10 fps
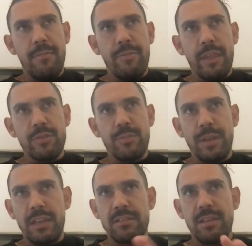It was a
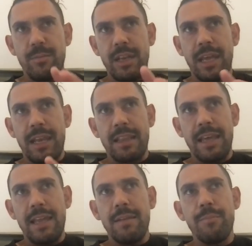bit intimidating
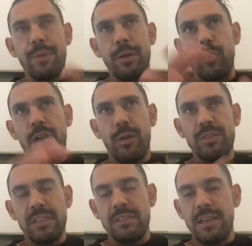that, but when I
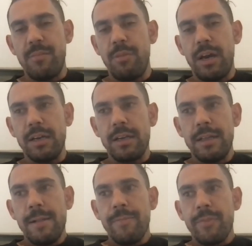was in Denmark,
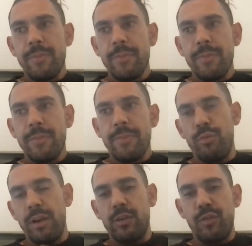I got a
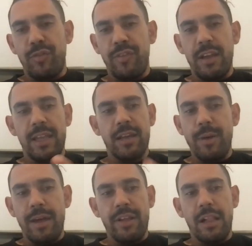really good feeling about the